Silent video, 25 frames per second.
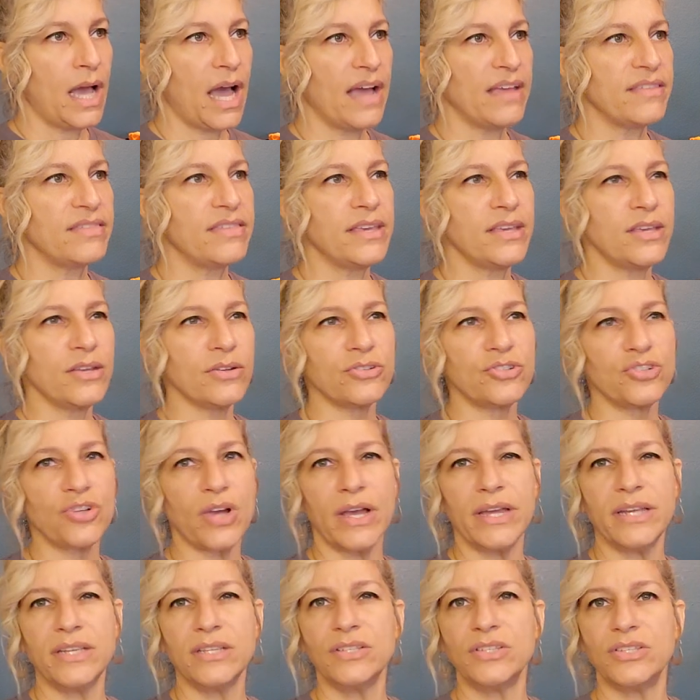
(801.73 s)
I think you're
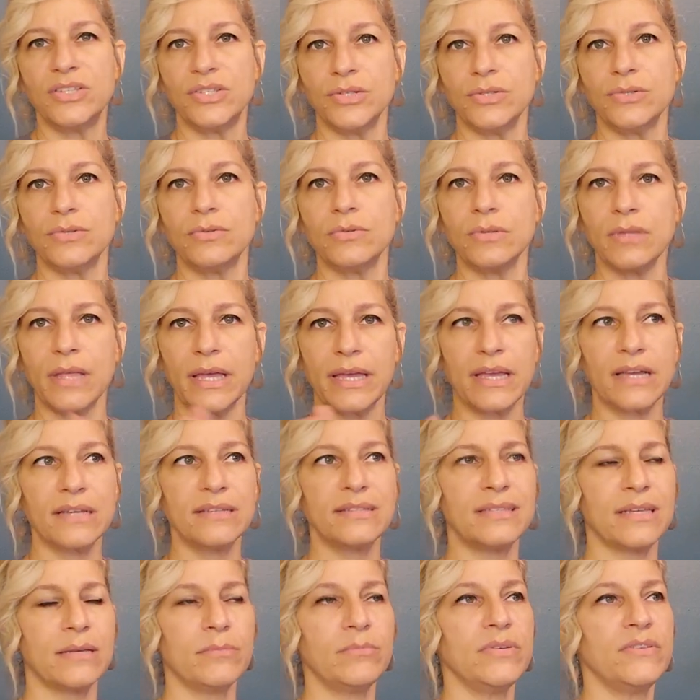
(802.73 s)
trying to, like I
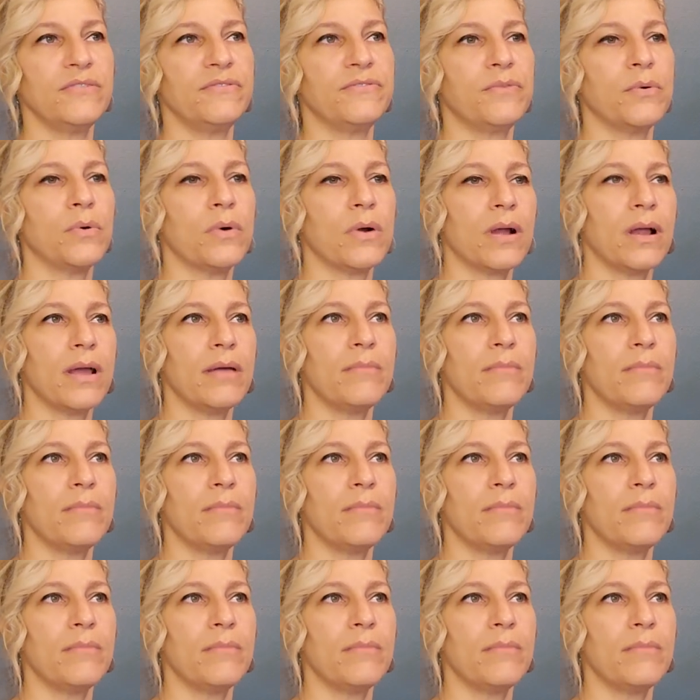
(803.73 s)
said before,